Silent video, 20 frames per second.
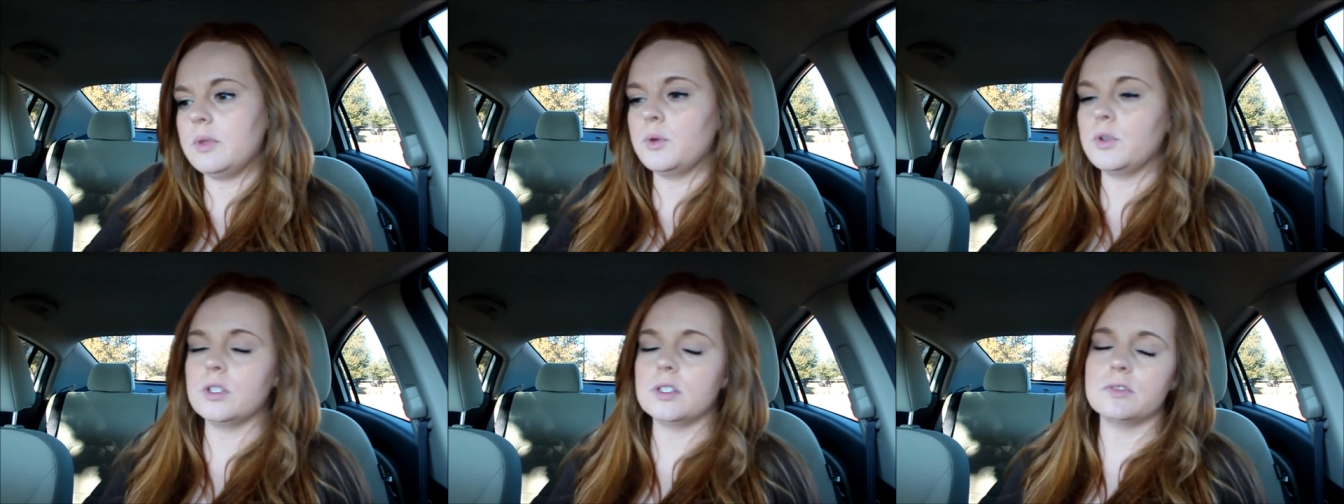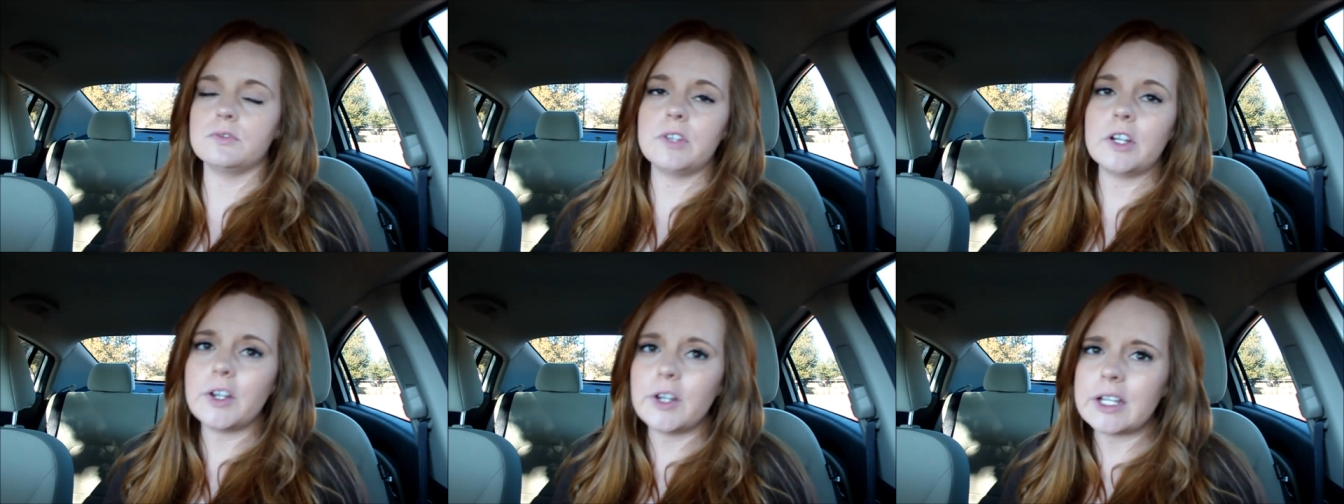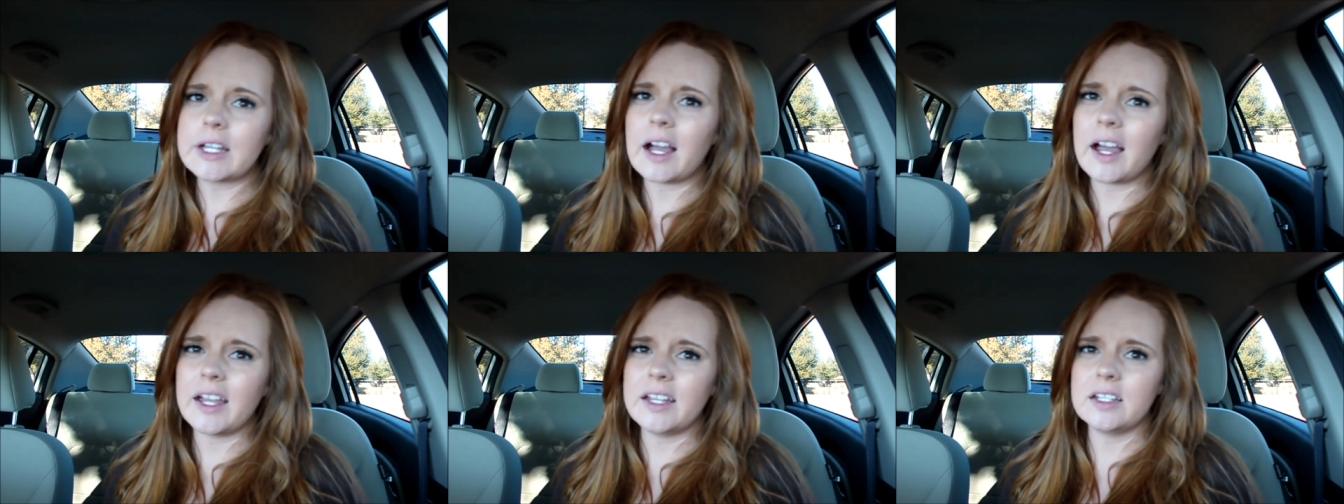It was
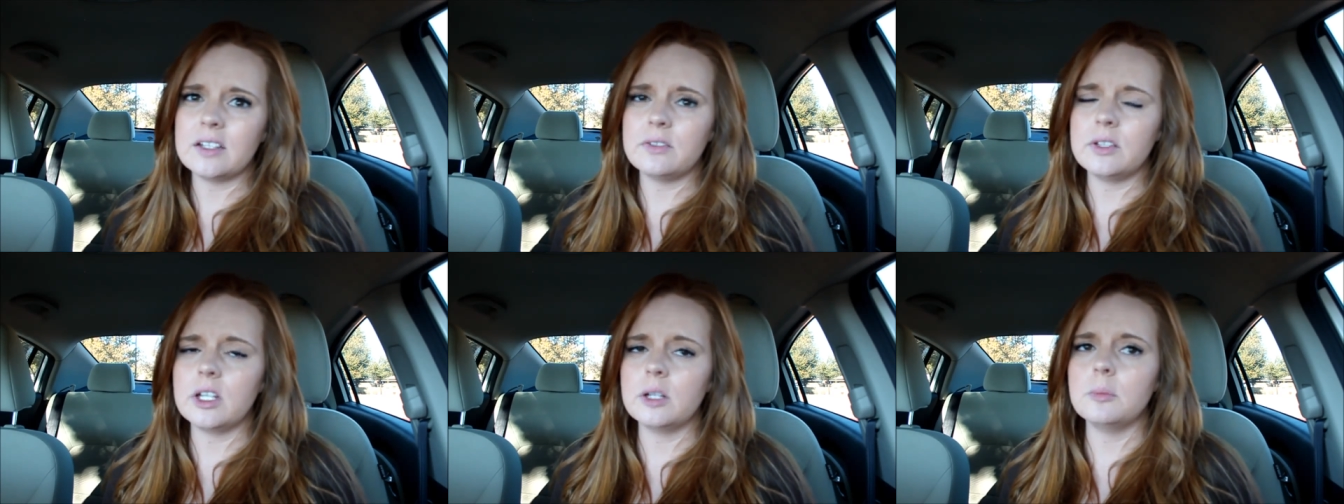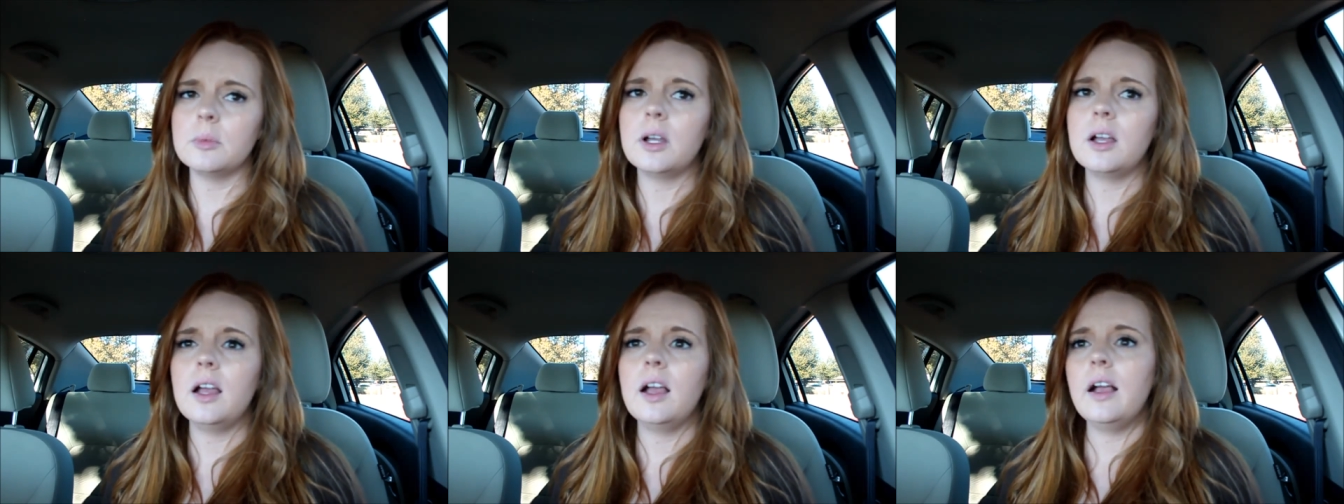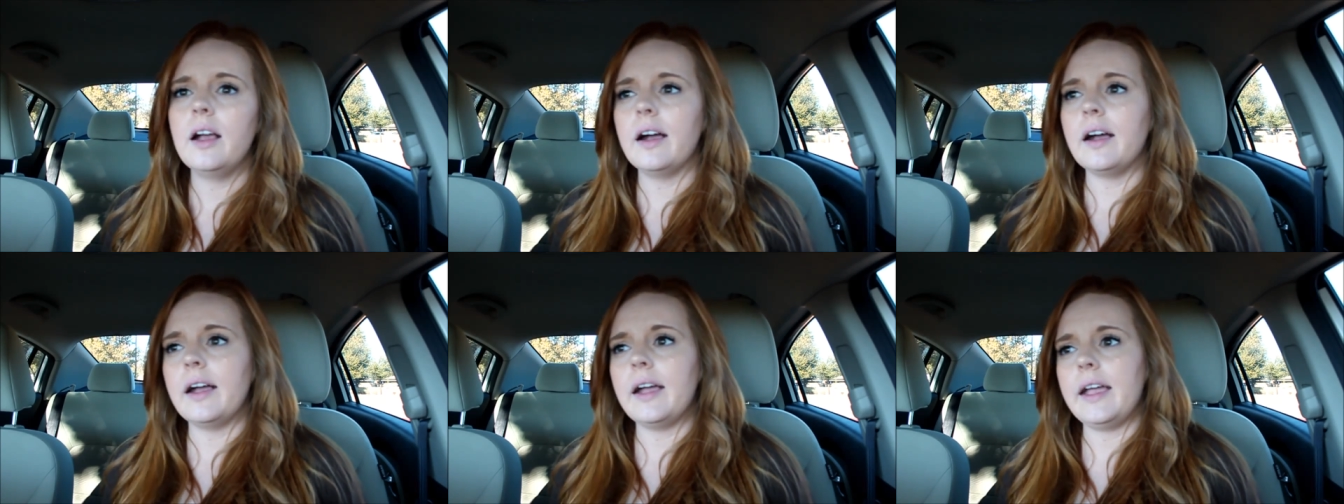very kind of him.
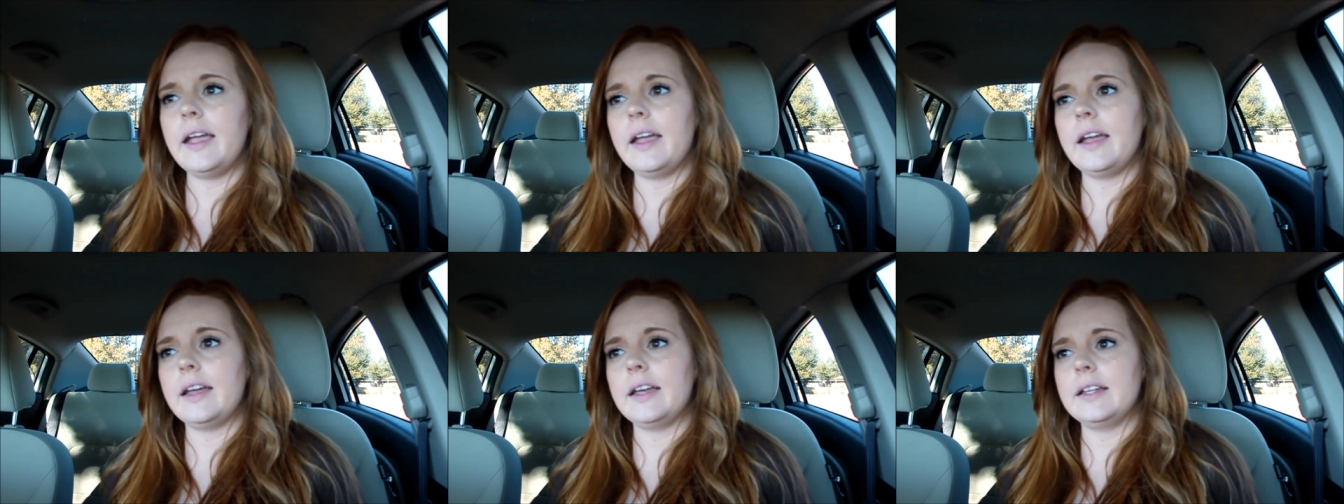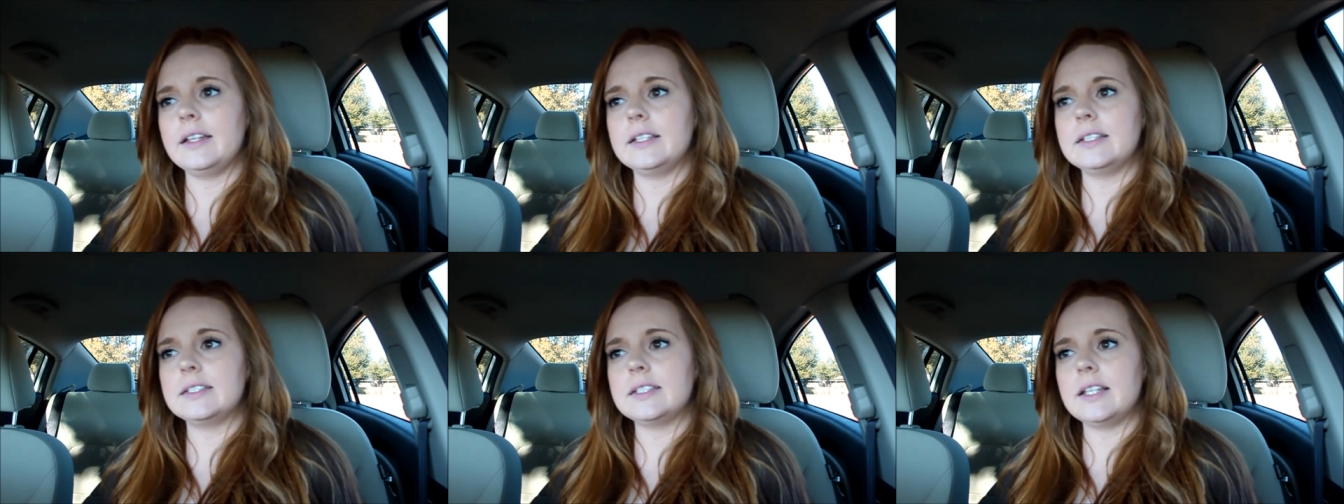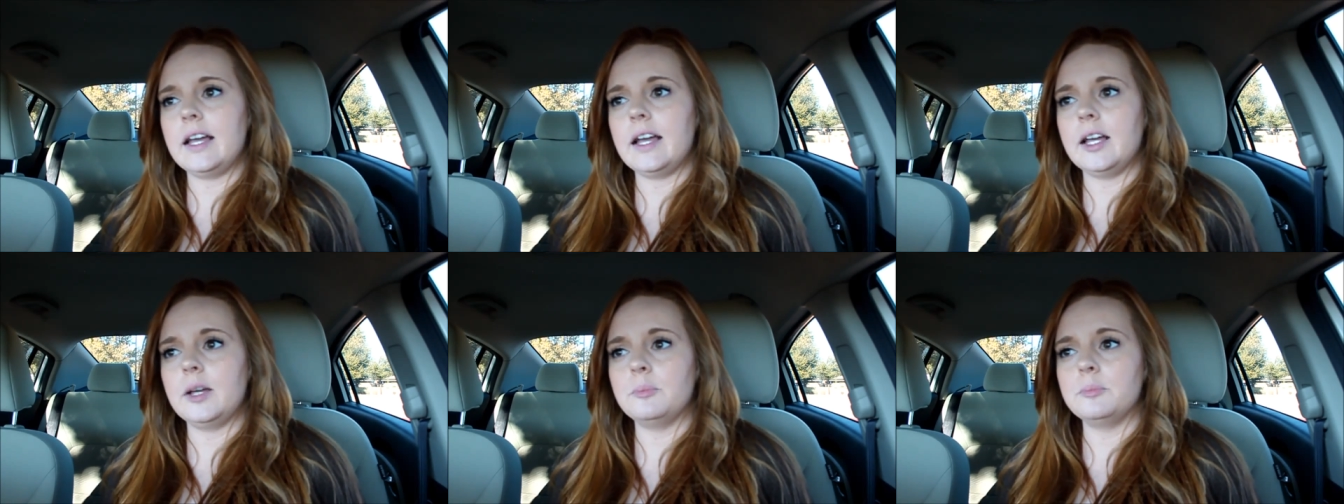And,
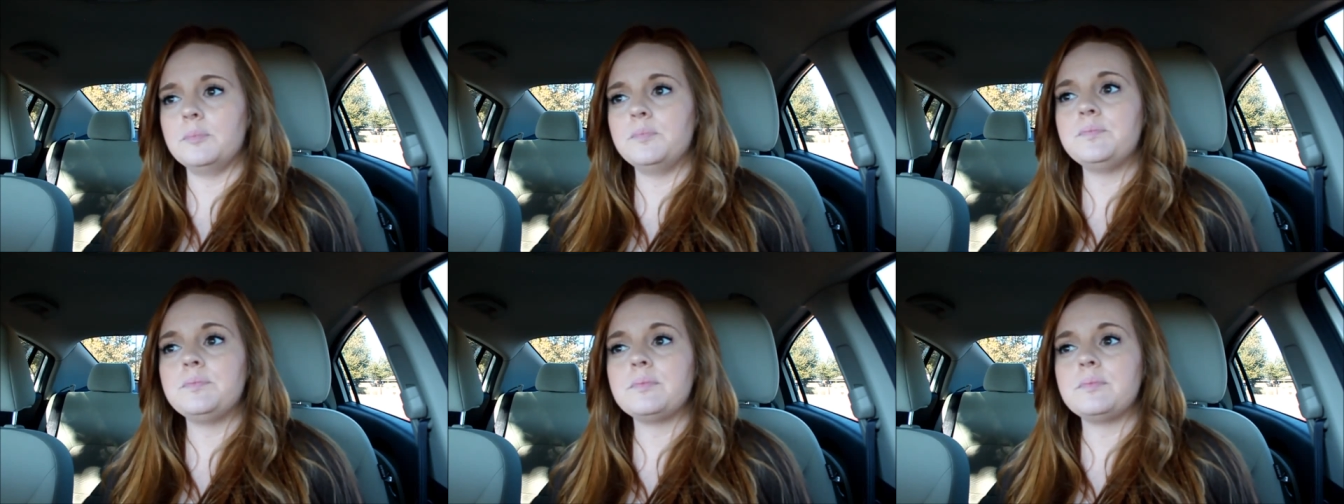um,